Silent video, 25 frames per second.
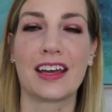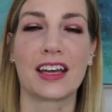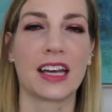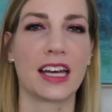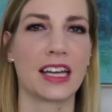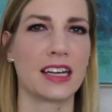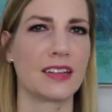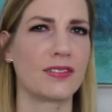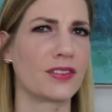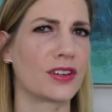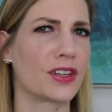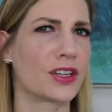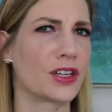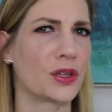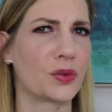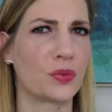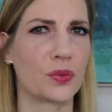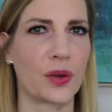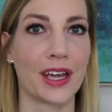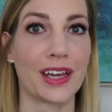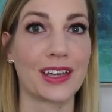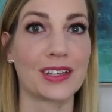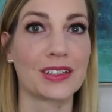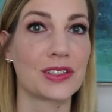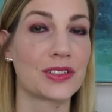kind of a good
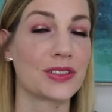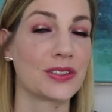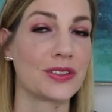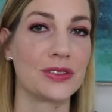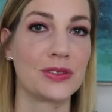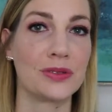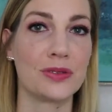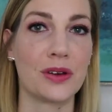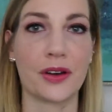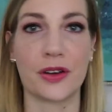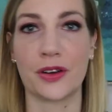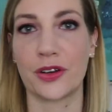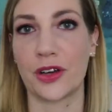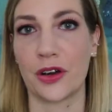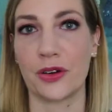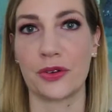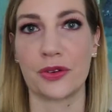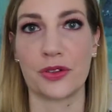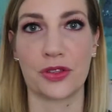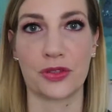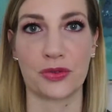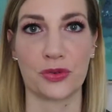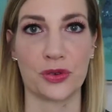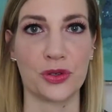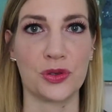way to go
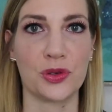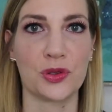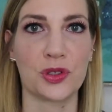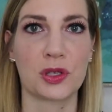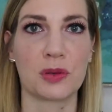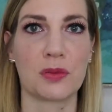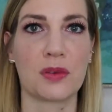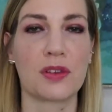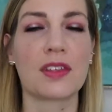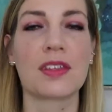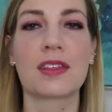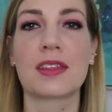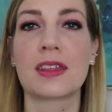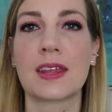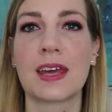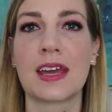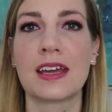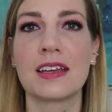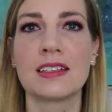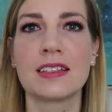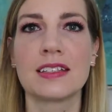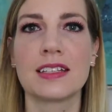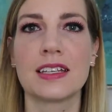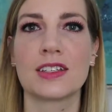through some of the things.